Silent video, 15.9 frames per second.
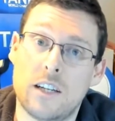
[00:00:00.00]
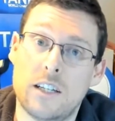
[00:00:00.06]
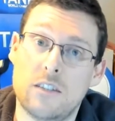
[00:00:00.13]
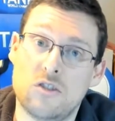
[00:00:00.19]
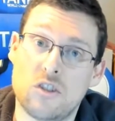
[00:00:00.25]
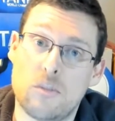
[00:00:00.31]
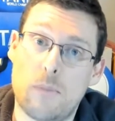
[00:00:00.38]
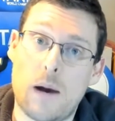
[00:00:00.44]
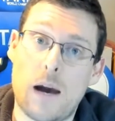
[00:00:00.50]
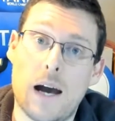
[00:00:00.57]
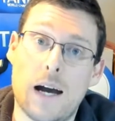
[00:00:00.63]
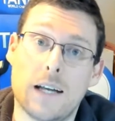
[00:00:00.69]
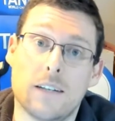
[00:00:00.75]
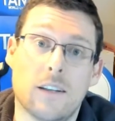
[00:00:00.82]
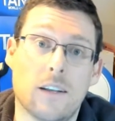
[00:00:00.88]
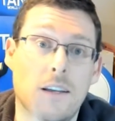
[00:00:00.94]
in
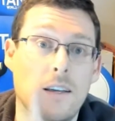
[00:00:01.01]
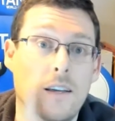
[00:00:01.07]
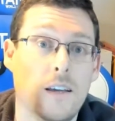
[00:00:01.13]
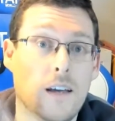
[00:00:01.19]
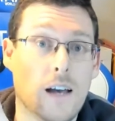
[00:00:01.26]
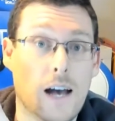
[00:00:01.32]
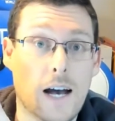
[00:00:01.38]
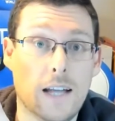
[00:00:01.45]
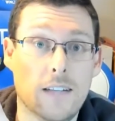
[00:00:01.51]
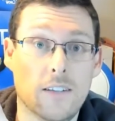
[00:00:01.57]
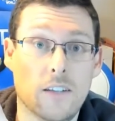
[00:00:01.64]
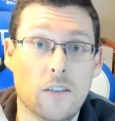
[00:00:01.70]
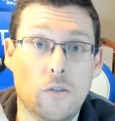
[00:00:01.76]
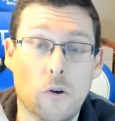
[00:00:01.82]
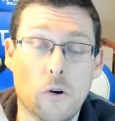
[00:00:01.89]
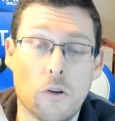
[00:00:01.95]
Japan and
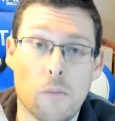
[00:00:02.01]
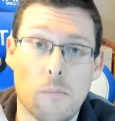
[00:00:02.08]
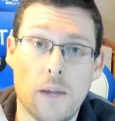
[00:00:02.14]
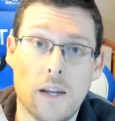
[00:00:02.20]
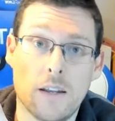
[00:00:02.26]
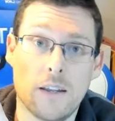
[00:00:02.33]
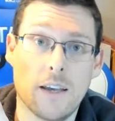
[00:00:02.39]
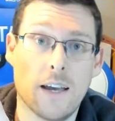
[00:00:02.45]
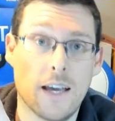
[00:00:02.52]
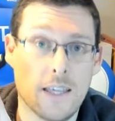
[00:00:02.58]
in North America.